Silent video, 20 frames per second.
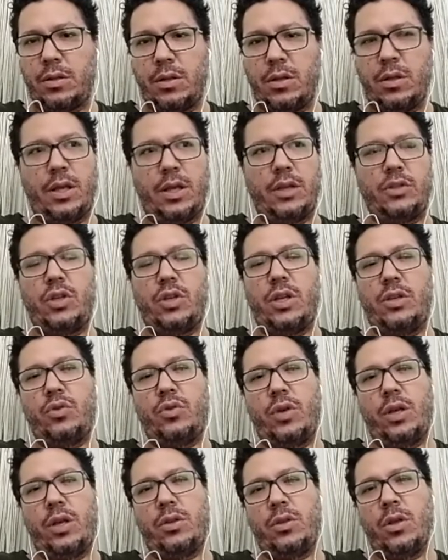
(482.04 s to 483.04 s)
exchange
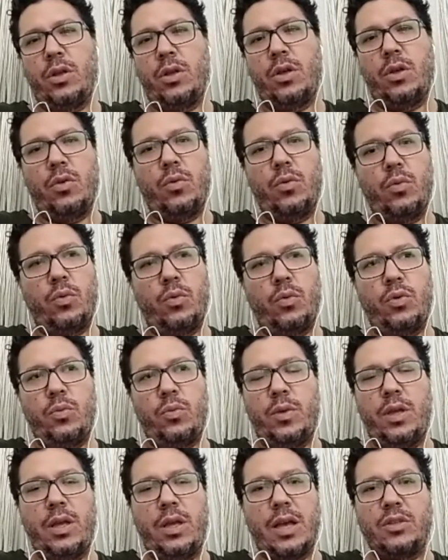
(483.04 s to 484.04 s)
rate would
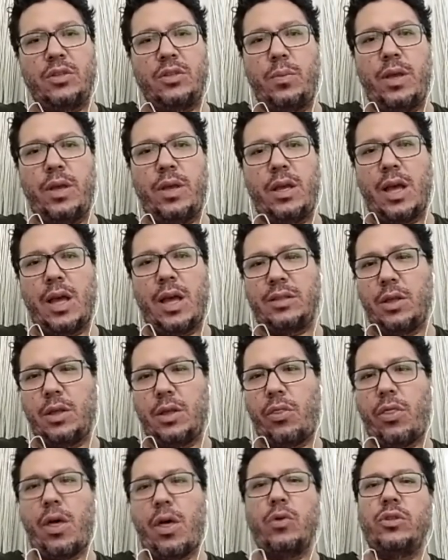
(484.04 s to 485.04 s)
be as big as
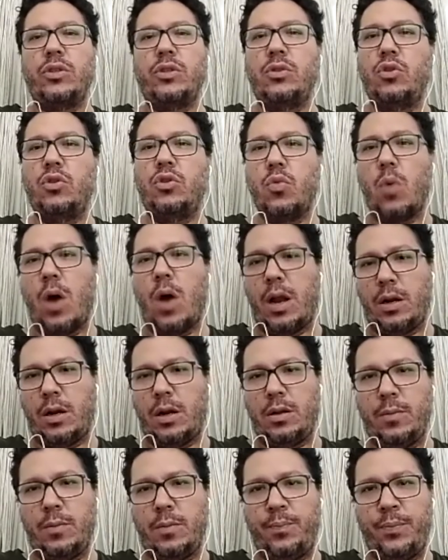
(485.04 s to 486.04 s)
1,000 to 1.
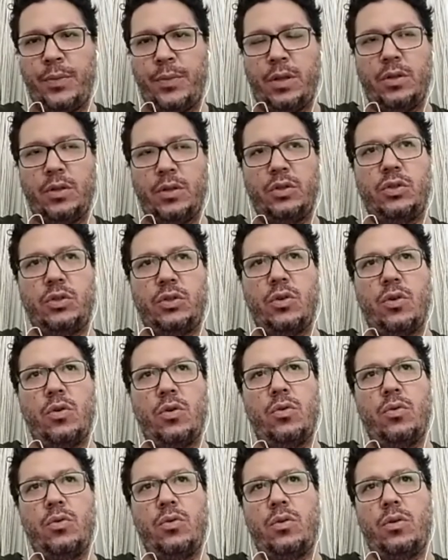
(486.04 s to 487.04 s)

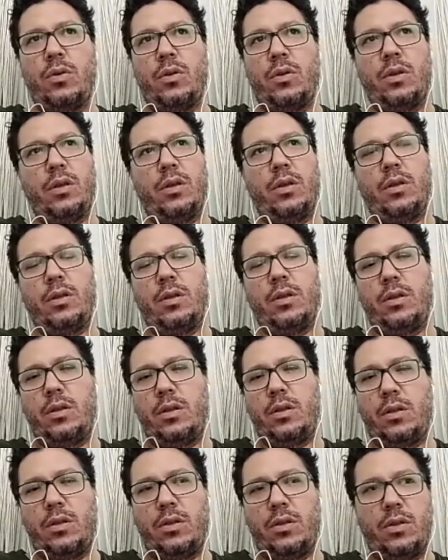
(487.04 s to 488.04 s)
So
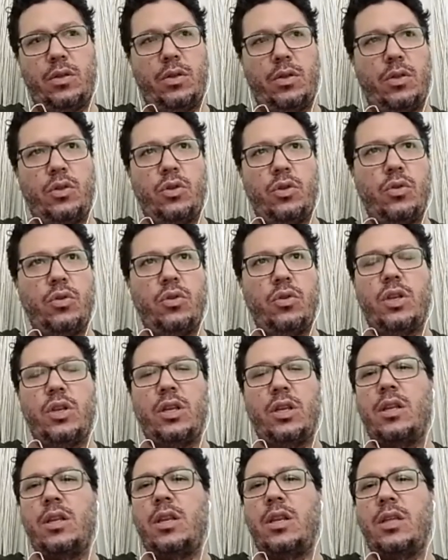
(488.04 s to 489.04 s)
you
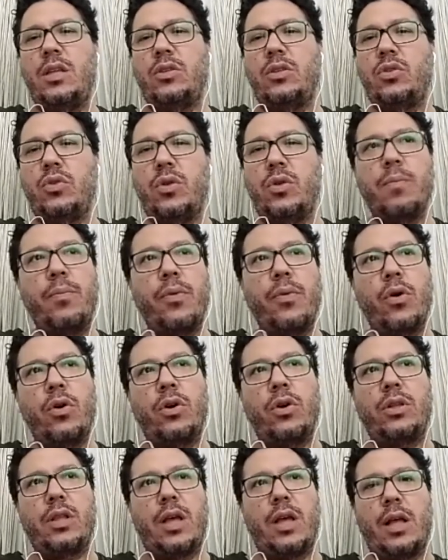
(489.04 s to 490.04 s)
didn't need to
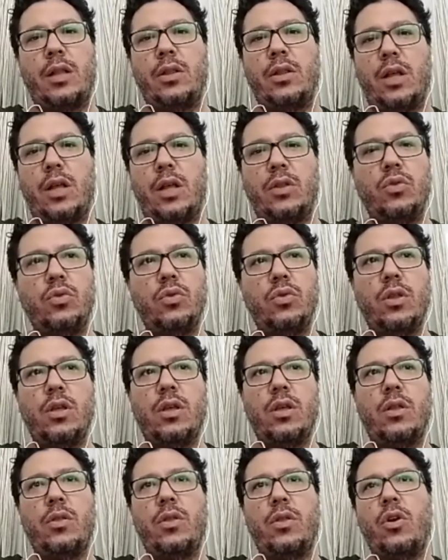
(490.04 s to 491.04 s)
import and do
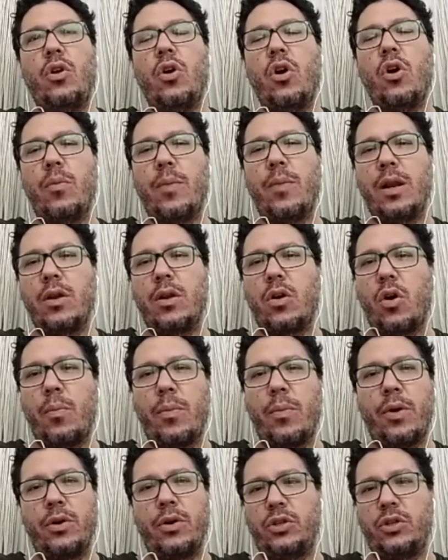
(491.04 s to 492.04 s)
the normal
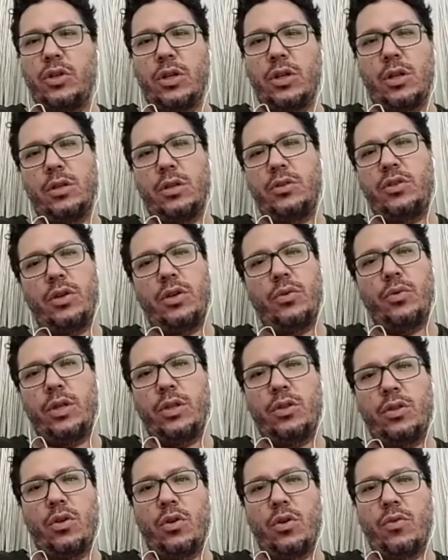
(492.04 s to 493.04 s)
commercial circuit
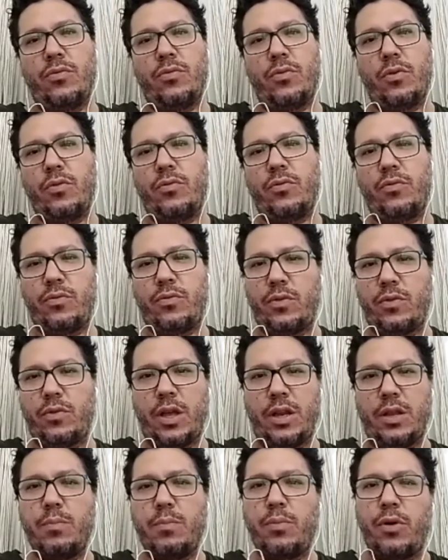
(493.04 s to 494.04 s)
of
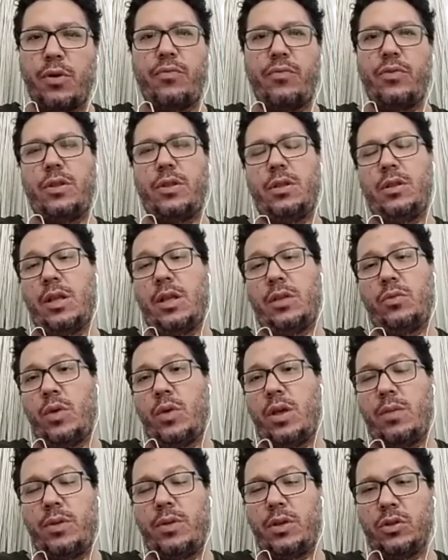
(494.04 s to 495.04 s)
getting profit that
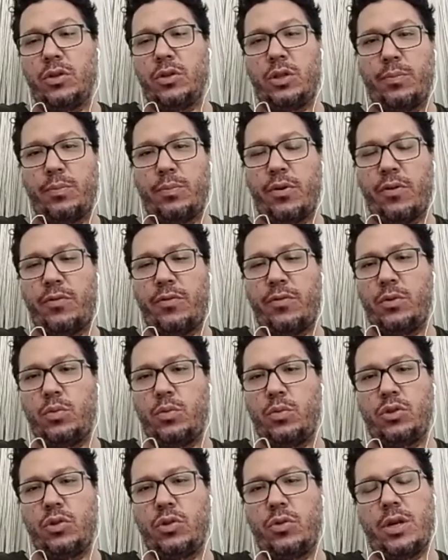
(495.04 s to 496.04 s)
way, because the profit
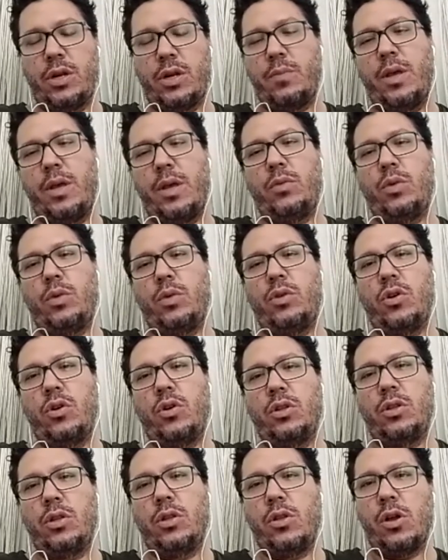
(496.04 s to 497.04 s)
was already made when you got
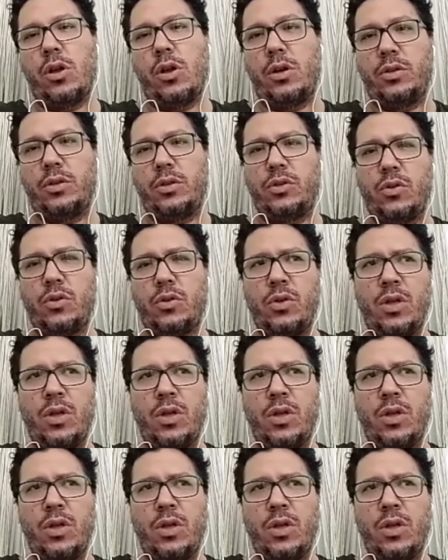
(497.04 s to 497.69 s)
the dollar. So